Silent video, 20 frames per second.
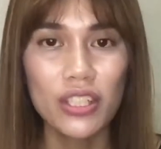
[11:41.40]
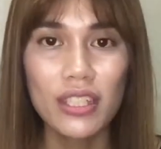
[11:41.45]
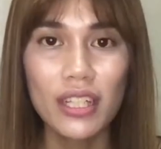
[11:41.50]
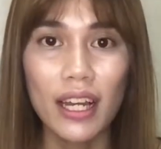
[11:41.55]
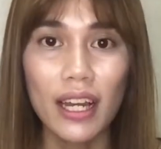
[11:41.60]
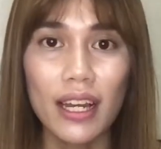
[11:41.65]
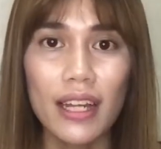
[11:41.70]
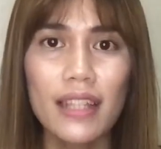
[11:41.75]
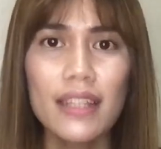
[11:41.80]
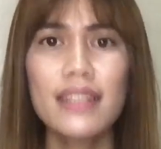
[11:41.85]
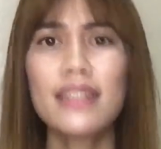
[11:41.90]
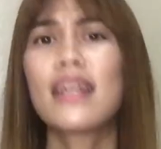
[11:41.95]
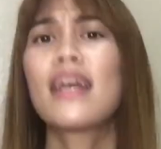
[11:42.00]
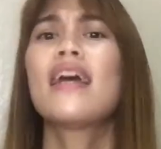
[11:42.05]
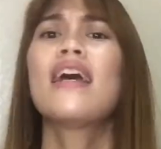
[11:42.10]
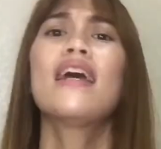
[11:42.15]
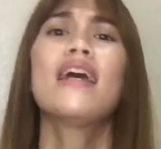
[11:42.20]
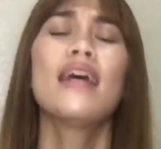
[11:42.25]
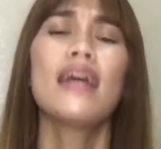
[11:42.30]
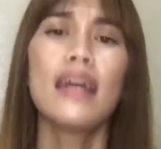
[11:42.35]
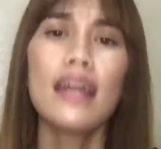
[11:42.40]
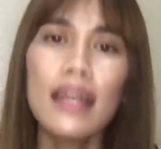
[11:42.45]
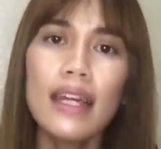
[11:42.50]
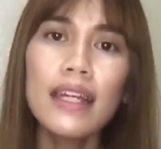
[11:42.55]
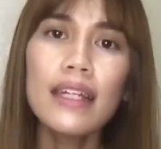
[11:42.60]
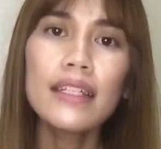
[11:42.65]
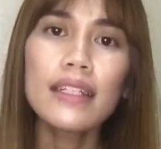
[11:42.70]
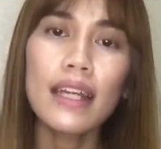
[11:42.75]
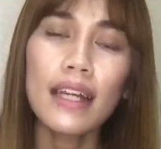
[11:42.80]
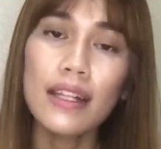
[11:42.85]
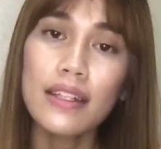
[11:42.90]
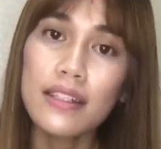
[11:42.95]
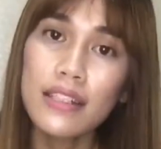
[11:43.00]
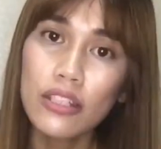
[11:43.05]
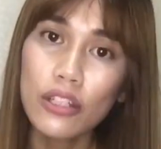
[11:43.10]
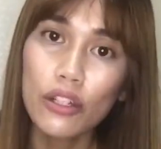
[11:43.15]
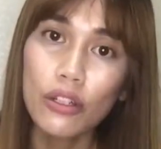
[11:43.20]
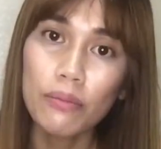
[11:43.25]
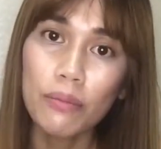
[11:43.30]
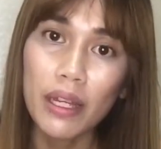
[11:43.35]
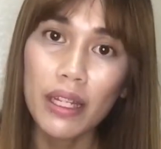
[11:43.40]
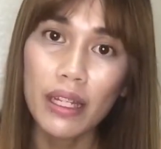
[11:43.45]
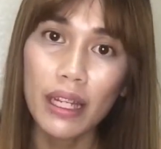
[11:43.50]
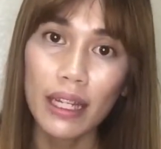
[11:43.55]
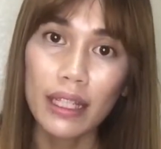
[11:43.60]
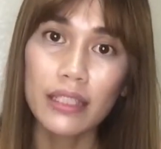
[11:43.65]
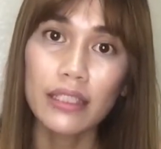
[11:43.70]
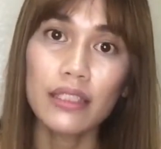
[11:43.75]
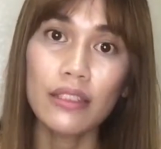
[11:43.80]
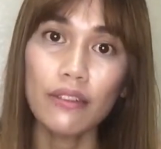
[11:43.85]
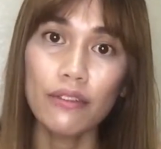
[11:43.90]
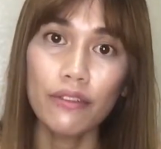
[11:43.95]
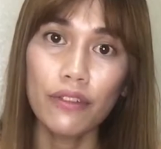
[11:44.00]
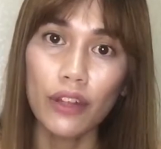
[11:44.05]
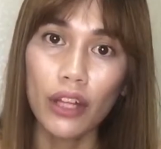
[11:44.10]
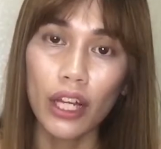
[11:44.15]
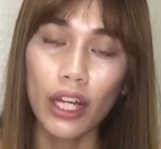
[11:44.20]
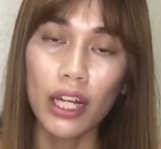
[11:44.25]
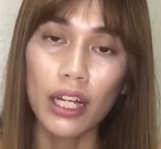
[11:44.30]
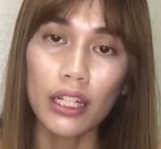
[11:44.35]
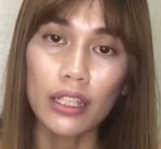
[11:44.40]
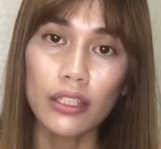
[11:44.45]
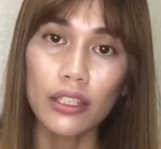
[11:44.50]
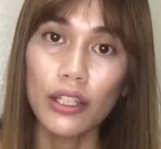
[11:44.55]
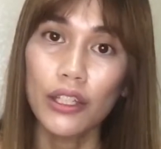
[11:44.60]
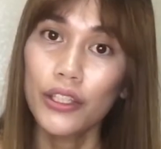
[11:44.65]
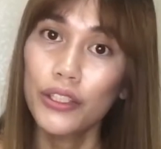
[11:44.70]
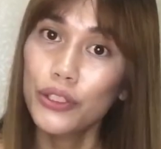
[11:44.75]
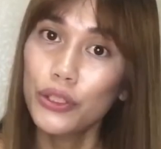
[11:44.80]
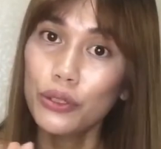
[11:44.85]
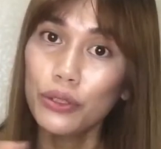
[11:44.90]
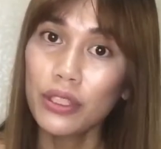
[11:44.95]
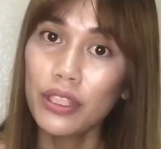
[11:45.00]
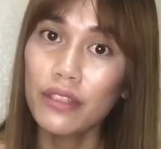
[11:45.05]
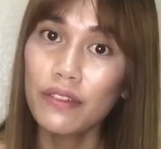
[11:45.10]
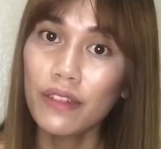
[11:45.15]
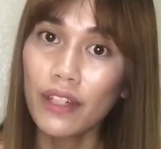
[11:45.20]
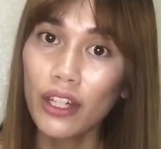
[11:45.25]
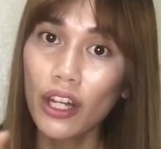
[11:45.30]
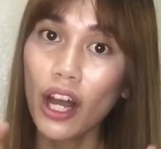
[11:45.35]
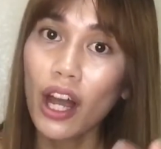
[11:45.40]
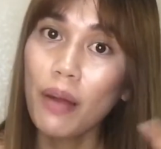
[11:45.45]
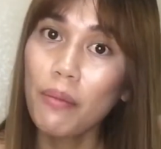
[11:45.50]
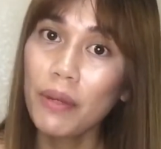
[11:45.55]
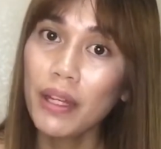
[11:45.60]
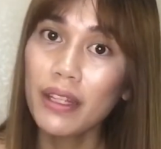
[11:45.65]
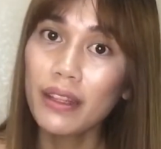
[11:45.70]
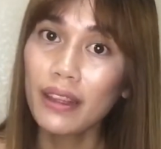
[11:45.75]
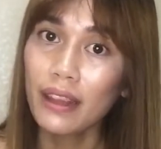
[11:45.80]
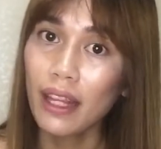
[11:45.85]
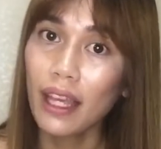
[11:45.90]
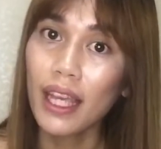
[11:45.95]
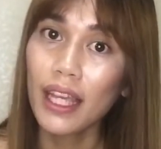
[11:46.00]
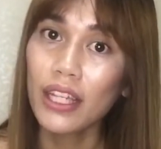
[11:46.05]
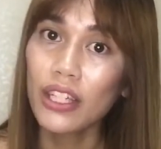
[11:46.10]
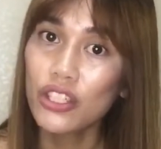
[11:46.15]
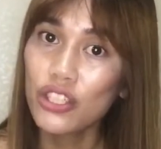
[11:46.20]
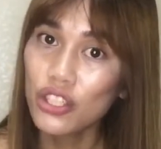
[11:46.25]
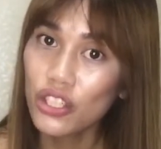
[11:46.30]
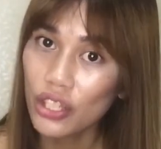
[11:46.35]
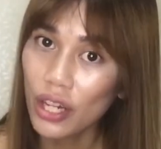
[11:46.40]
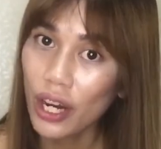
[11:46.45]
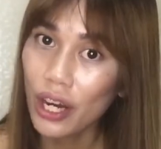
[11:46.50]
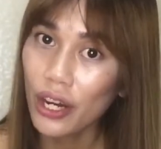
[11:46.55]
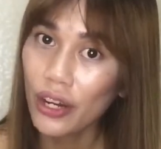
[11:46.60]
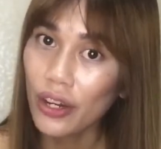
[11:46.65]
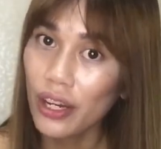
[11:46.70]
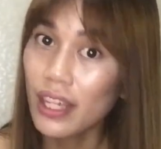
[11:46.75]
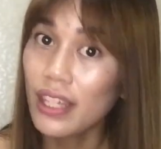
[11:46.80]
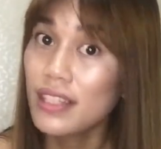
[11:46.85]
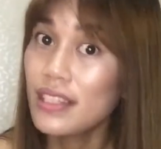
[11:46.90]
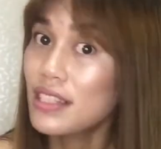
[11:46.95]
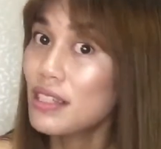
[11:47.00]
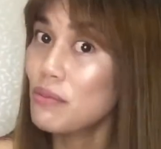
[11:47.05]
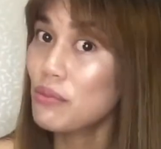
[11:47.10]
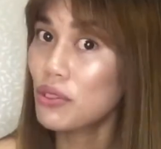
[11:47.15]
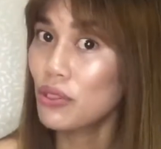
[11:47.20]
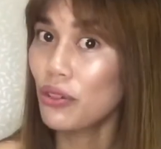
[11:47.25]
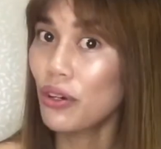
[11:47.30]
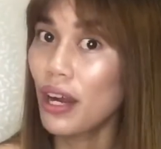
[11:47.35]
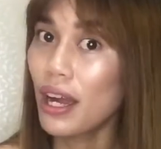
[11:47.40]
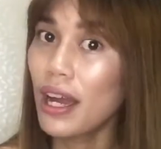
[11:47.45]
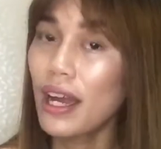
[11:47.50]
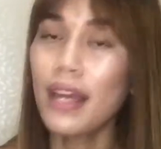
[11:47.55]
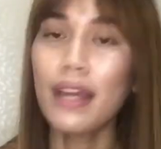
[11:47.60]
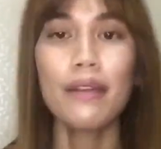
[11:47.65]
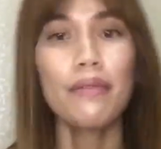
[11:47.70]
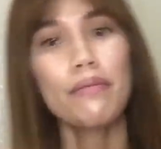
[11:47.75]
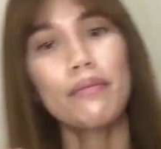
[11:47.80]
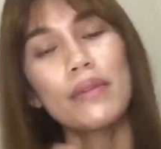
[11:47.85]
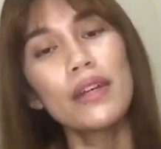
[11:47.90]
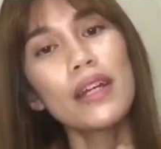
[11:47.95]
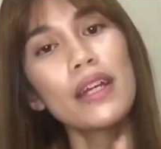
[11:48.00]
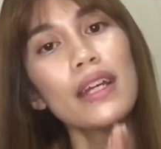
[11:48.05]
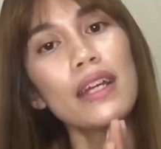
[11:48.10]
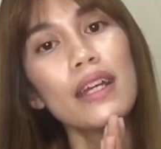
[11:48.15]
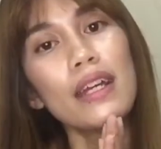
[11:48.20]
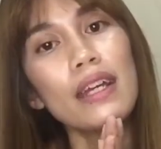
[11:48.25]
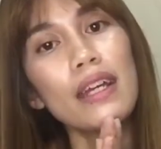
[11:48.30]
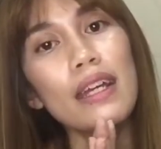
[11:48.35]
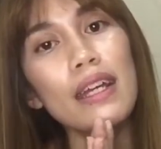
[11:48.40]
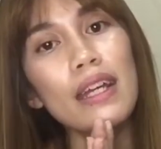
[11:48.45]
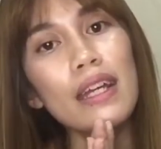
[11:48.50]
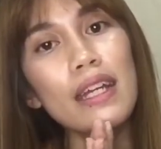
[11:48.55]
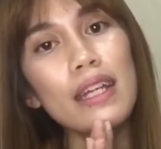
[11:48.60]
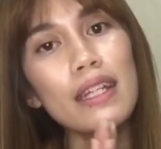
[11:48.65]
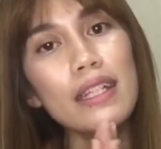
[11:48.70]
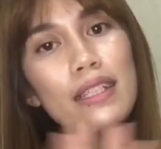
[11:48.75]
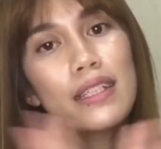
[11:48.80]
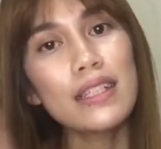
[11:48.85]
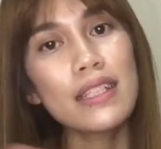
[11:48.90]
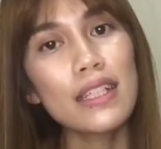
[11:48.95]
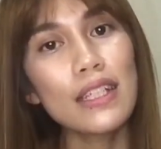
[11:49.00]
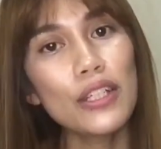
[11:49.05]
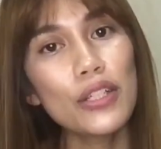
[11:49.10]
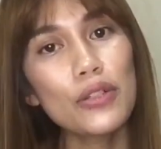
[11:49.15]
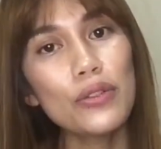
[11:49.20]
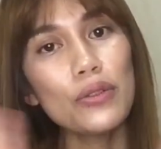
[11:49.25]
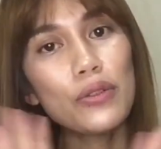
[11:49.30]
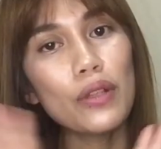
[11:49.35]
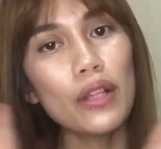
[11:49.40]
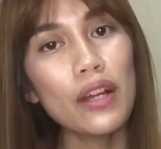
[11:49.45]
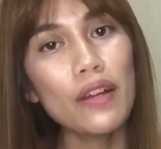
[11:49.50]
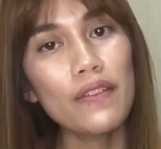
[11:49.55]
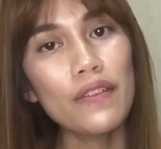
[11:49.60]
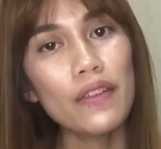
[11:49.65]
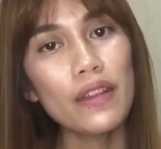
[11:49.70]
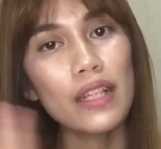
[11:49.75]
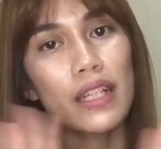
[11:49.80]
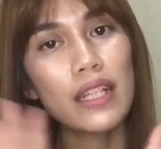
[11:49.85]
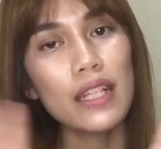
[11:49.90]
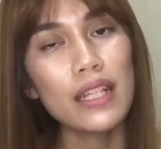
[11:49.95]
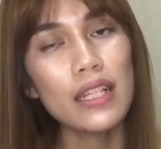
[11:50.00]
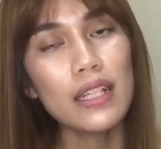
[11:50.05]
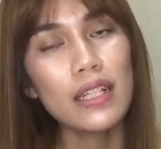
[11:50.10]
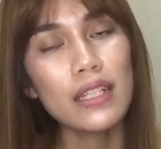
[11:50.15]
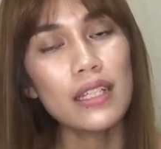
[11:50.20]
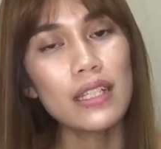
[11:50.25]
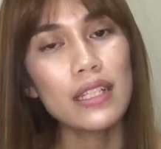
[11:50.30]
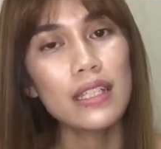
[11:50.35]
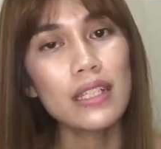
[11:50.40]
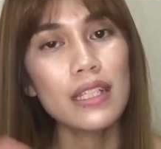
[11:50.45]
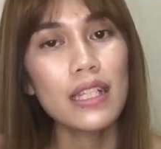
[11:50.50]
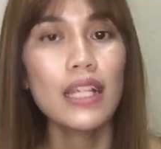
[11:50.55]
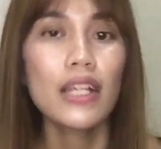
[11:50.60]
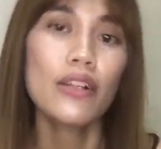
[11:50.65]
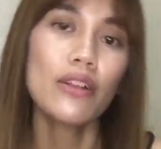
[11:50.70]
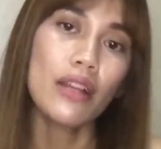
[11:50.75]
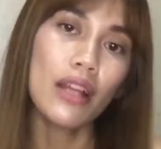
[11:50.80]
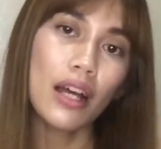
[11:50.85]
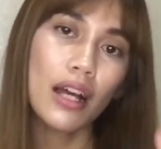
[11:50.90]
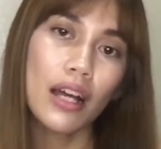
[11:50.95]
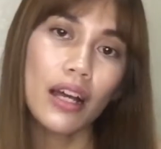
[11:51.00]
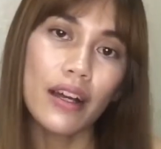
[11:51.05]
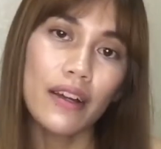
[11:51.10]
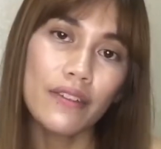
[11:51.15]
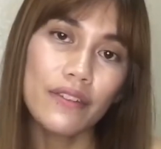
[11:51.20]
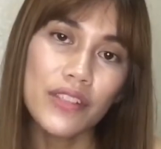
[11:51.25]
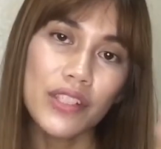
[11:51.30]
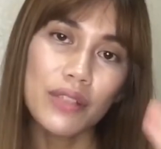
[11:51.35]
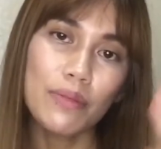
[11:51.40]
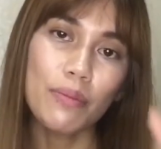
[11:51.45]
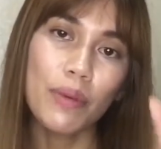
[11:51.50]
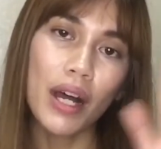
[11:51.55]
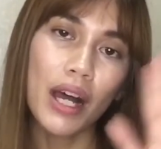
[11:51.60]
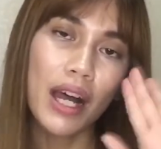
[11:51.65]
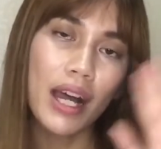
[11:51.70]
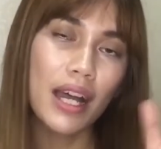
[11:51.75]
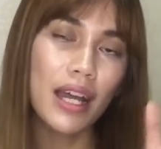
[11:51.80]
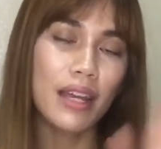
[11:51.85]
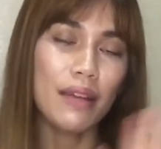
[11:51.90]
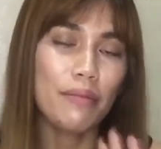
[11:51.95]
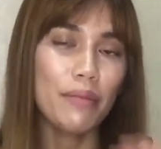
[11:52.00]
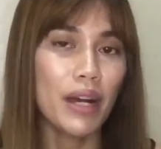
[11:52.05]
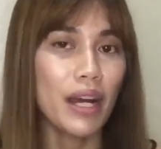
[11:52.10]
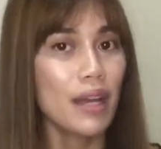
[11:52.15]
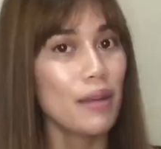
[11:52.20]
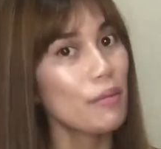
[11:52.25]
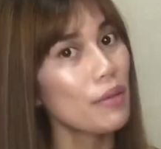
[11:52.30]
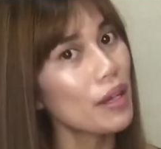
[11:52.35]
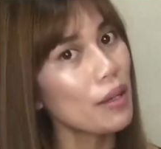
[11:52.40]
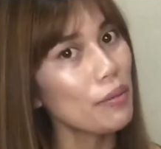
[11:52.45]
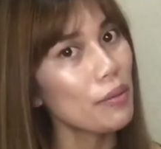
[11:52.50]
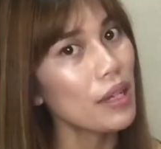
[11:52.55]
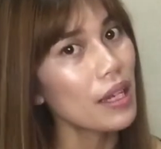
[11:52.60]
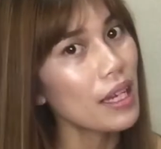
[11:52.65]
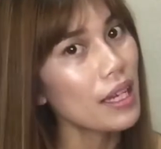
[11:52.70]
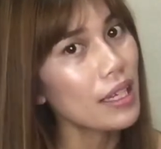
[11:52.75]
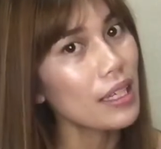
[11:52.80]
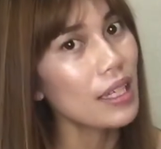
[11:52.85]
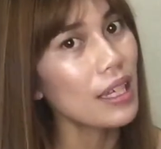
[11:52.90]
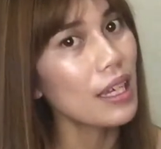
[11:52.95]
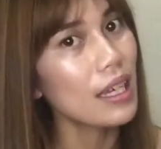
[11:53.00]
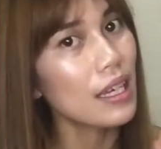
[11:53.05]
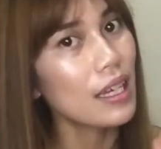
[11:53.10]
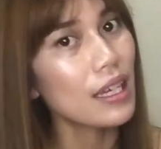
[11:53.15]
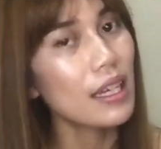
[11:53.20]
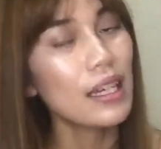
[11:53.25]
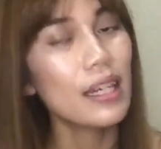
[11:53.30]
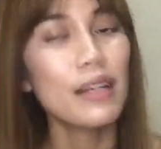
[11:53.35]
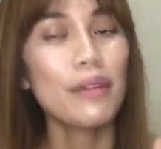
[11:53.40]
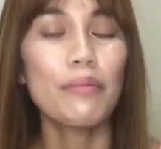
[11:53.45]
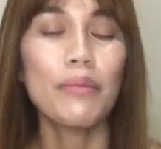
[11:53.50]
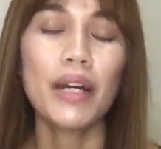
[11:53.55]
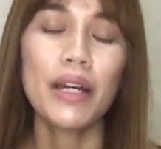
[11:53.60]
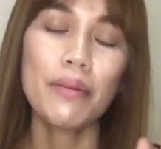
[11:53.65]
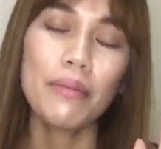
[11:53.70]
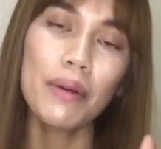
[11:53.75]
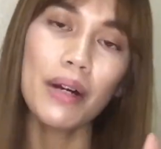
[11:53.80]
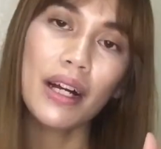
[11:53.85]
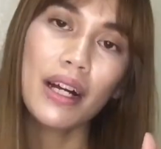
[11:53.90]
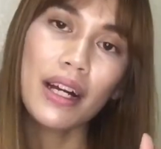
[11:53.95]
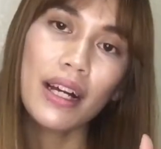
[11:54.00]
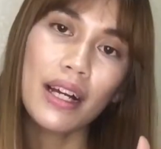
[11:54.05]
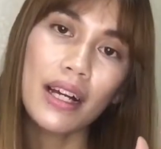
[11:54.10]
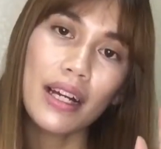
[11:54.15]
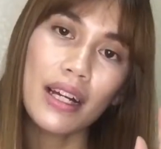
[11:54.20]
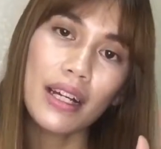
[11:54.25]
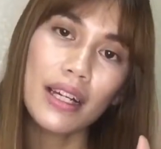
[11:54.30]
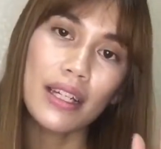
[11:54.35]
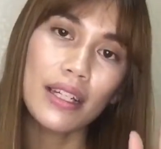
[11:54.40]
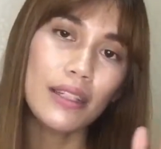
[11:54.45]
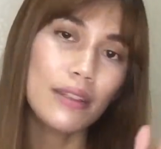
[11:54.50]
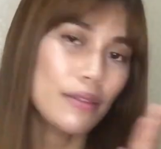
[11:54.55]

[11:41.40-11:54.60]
Guys, and I'll see you on my next vlog. Do leave a comment, like, share, and subscribe. And see you, lovely. See you, loves. Bye. Bye, mga palangga. Bye bye.